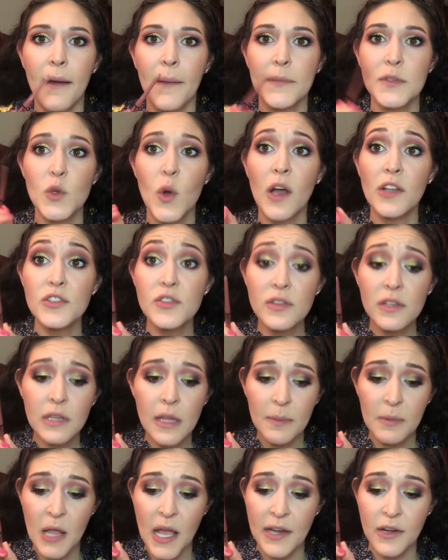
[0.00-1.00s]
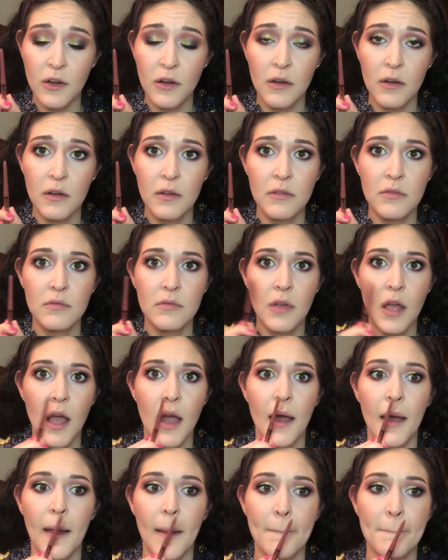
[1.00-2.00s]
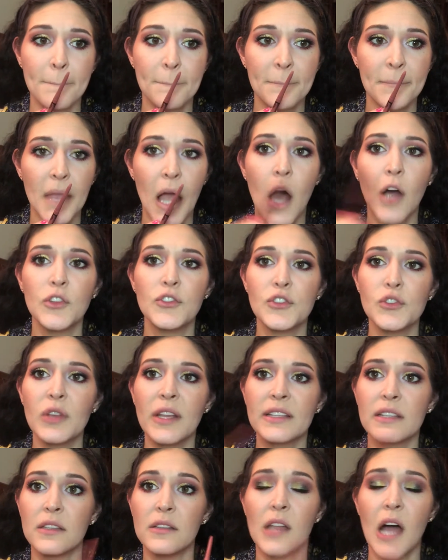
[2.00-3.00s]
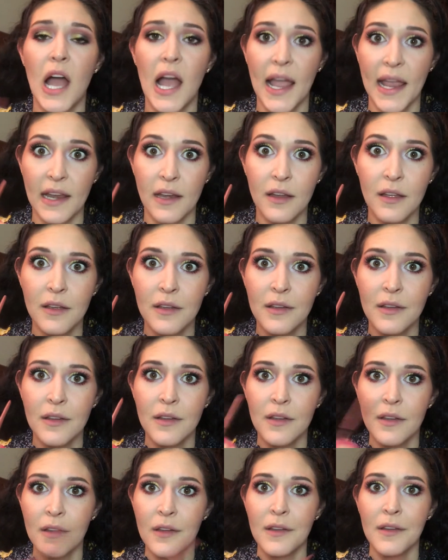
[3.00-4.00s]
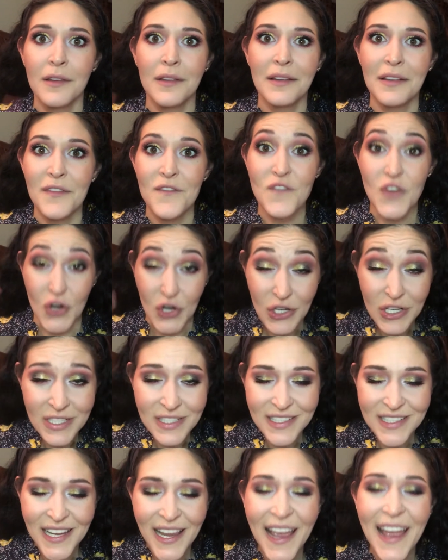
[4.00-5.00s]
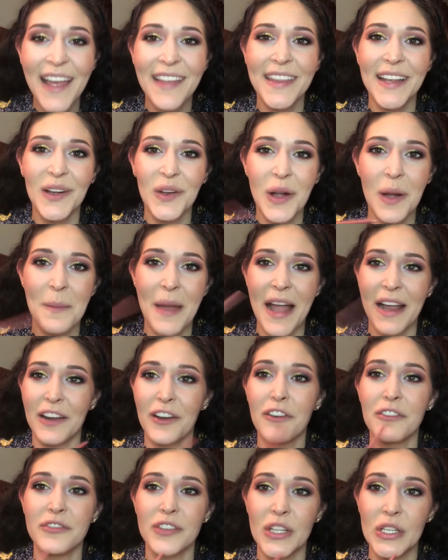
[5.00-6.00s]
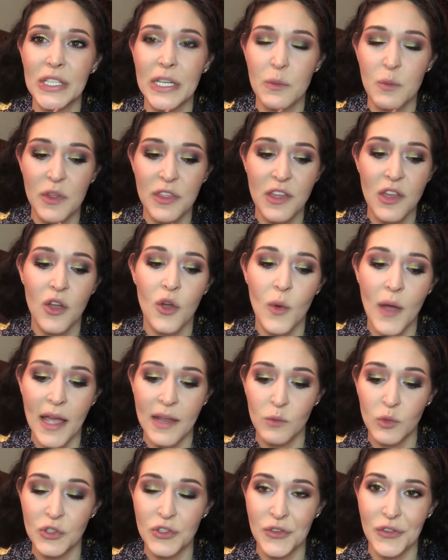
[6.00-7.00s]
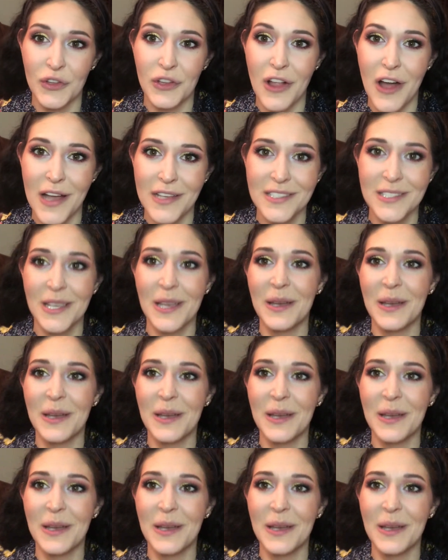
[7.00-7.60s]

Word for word: So I'll do the lip liner. I'll do like the line first, and then I'll come back and I'll fill it in with you, and we'll do the gloss.